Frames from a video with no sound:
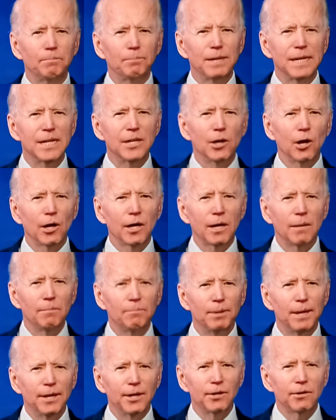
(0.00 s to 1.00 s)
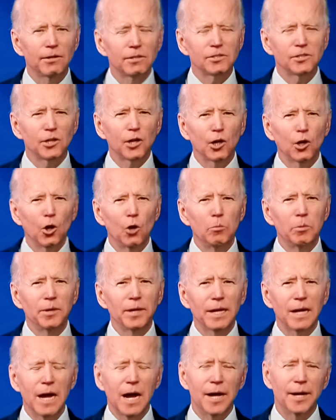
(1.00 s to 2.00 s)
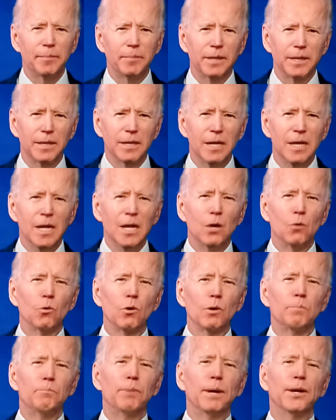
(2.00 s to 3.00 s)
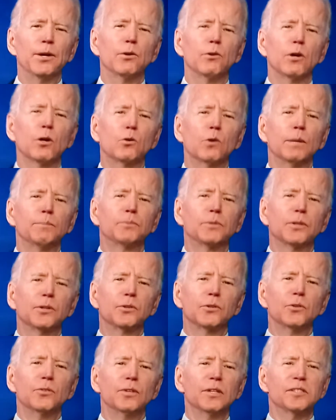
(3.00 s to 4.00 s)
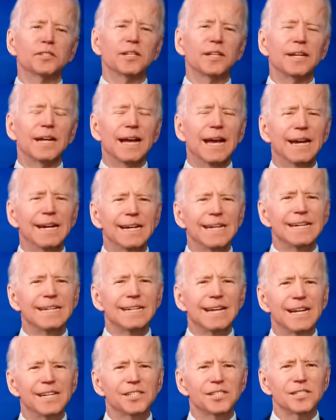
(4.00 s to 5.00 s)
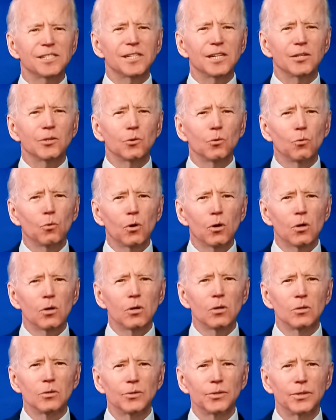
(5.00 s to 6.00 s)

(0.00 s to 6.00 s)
outcompete our competitors in the global economy. We're better equipped to do this than any nation in the world.